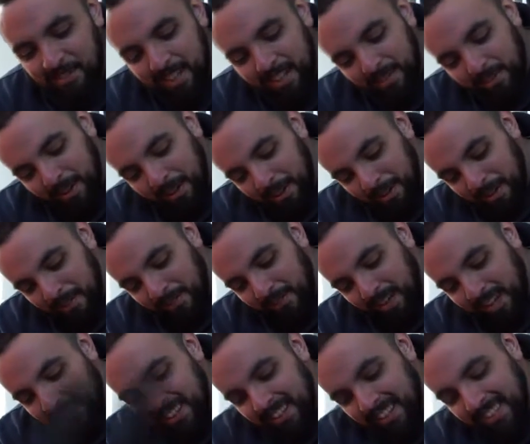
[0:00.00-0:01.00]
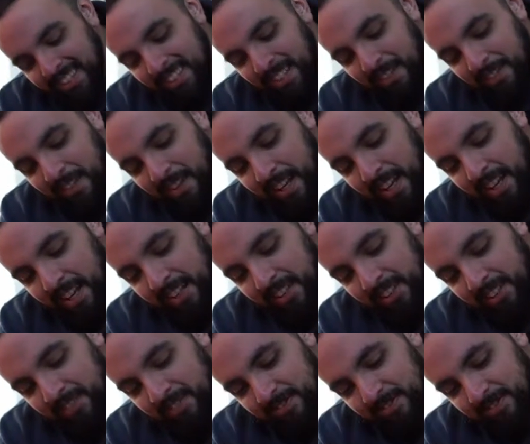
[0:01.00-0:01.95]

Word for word: Man, where are you buying this stuff at?